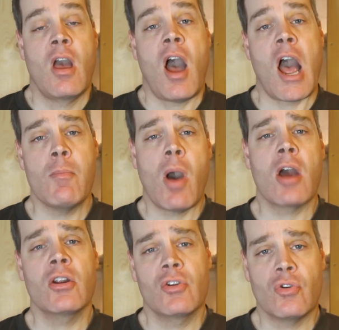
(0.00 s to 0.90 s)
I
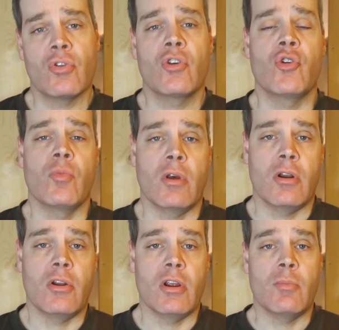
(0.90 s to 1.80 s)
monitor the
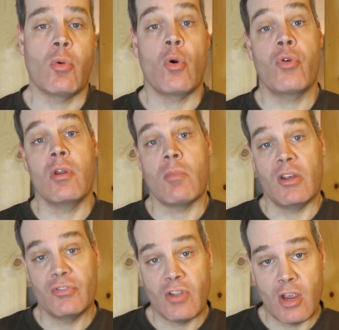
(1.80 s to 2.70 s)
humidity both in my
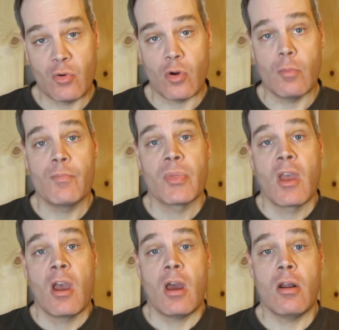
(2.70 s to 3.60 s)
snake room
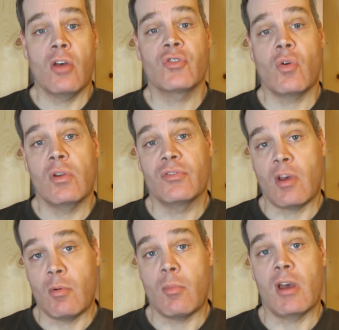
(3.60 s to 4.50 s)
and also in
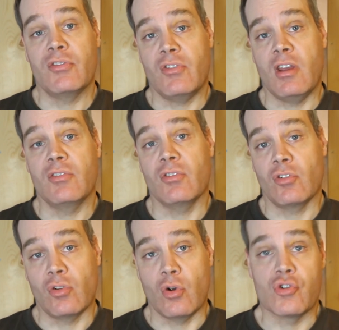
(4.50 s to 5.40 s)
some of my snakes'
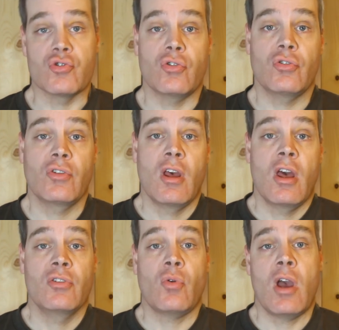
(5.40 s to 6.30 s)
enclosures.
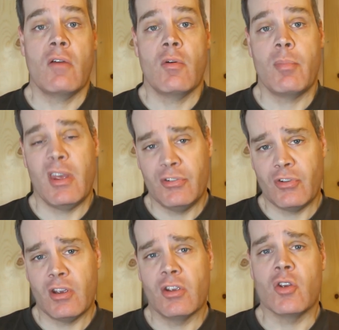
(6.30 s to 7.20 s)
So I have a
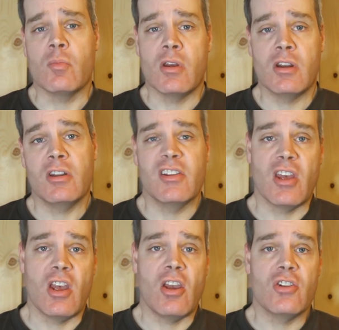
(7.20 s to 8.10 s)
basic humidity
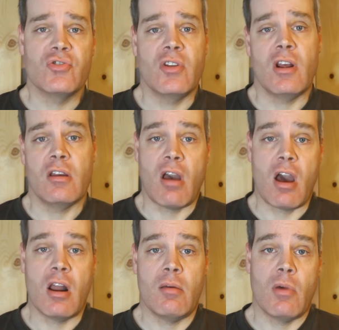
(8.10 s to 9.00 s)
gauge that I
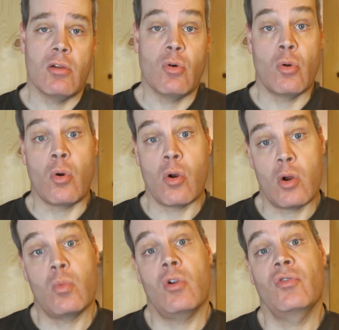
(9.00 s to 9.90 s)
got at my local
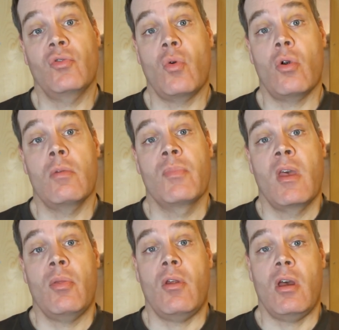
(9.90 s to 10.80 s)
hardware store
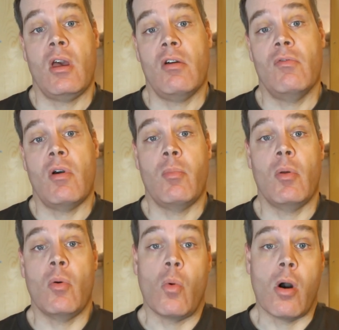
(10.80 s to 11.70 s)
that I have up
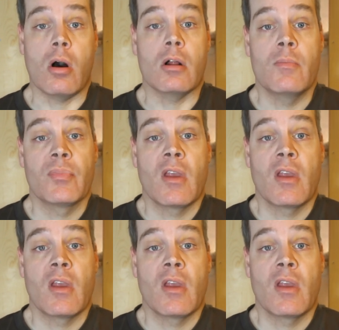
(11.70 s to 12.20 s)
on the wall.